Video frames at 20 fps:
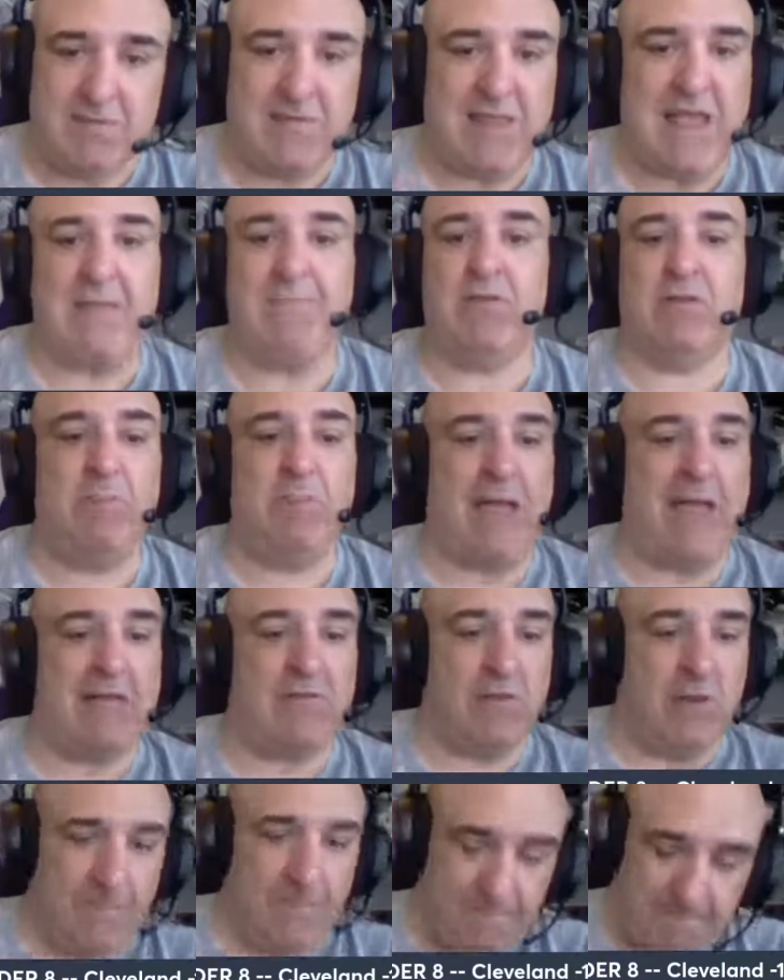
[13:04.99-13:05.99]
Tampa's
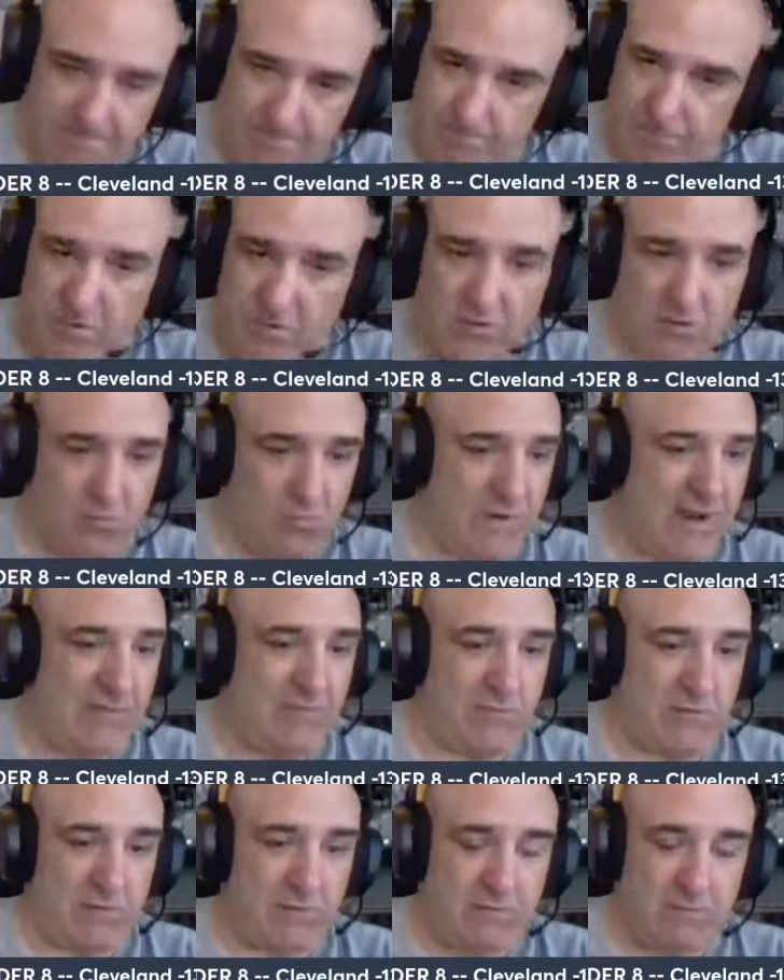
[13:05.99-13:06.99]
banged up.
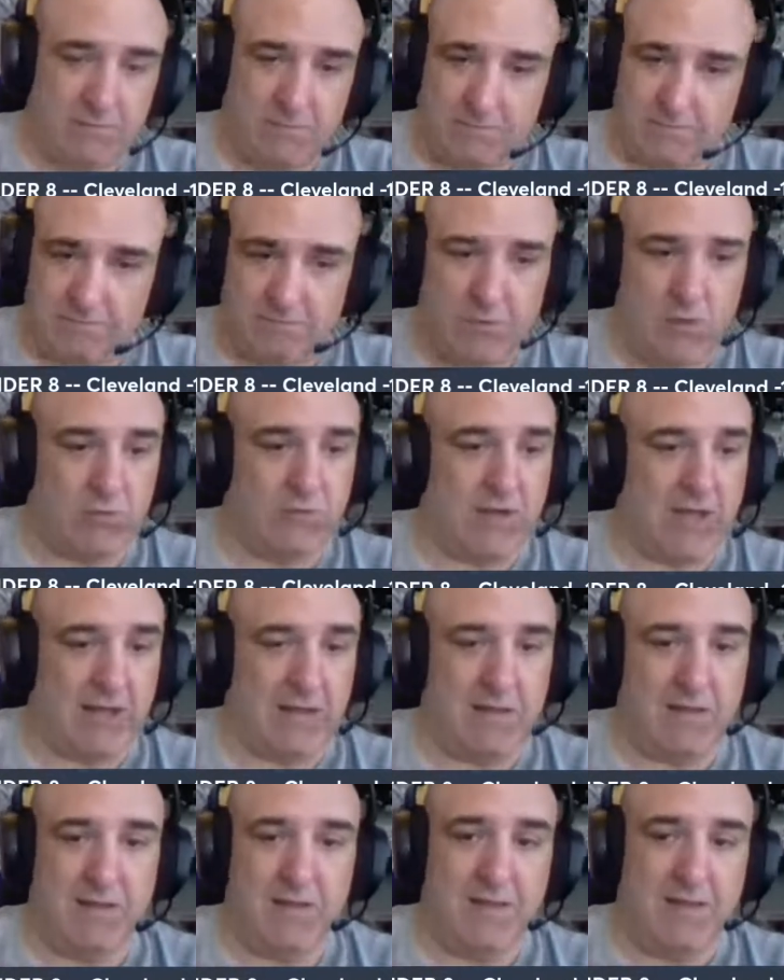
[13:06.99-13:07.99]
Granted.
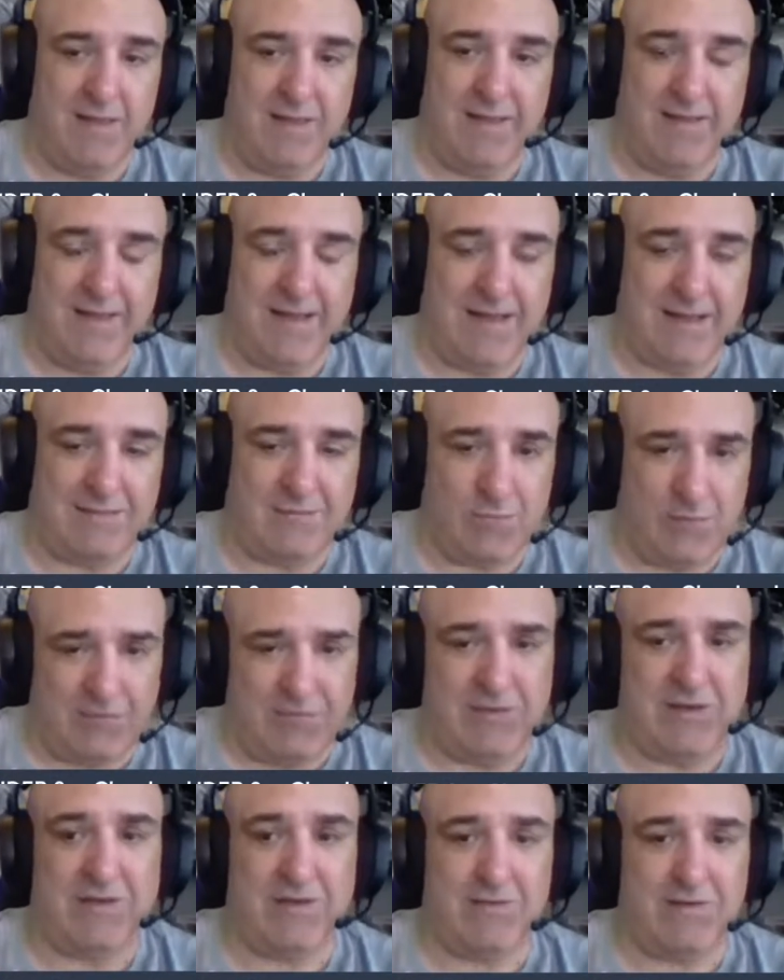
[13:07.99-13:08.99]
Okay. Do I
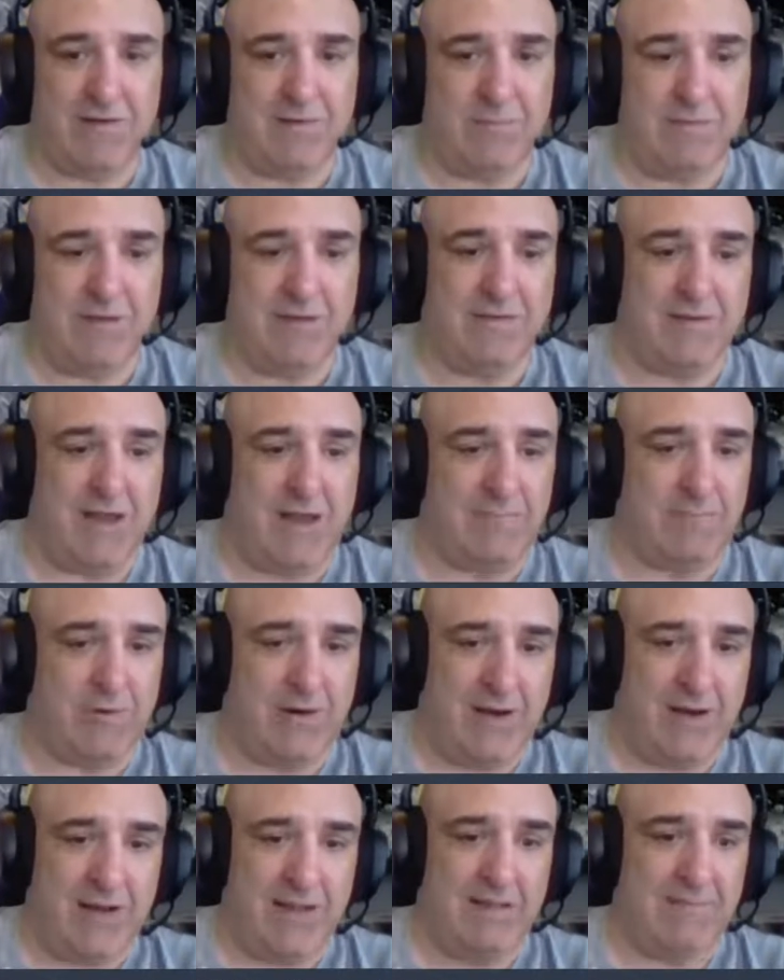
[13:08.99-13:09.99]
think there's going to be Tom
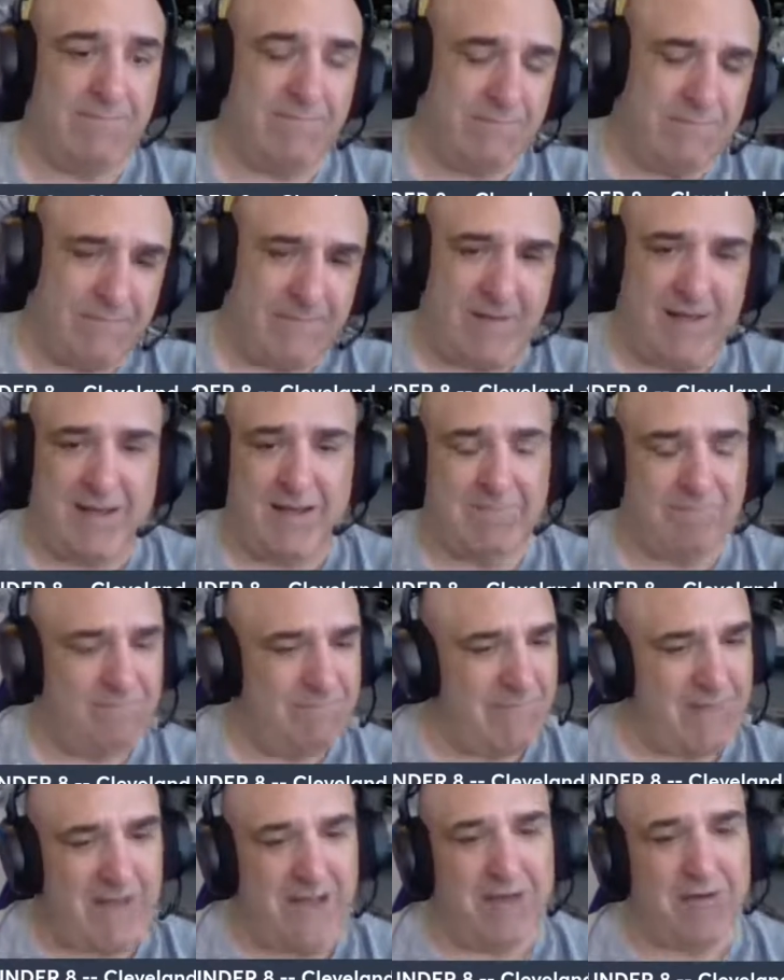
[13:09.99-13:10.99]
Brady?
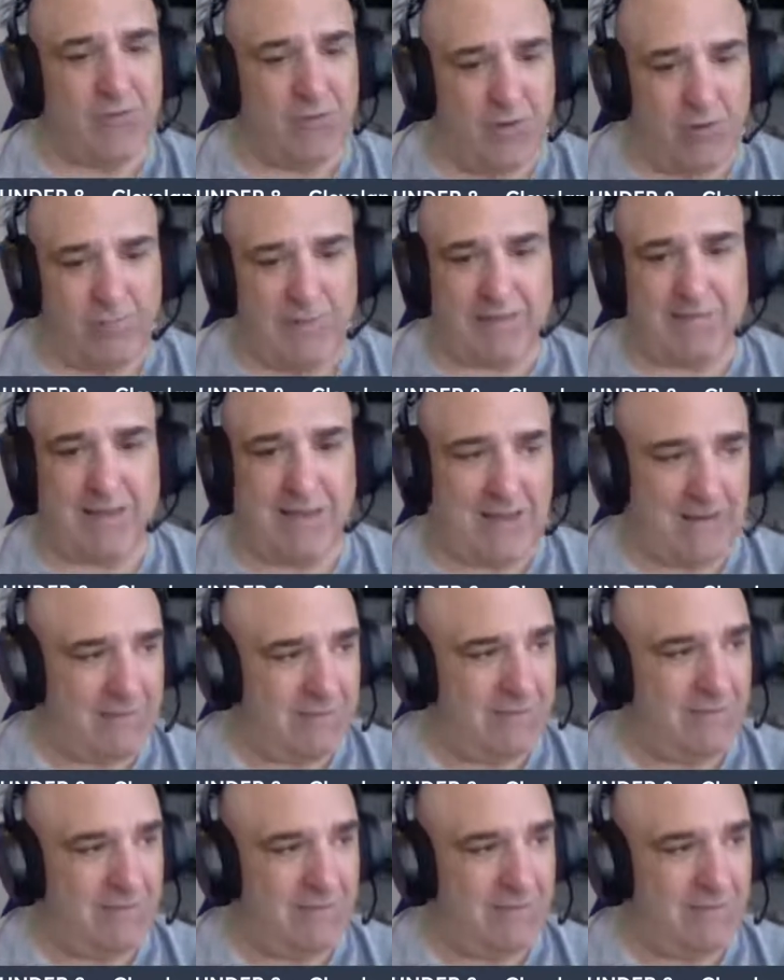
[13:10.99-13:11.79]
I don't know about that.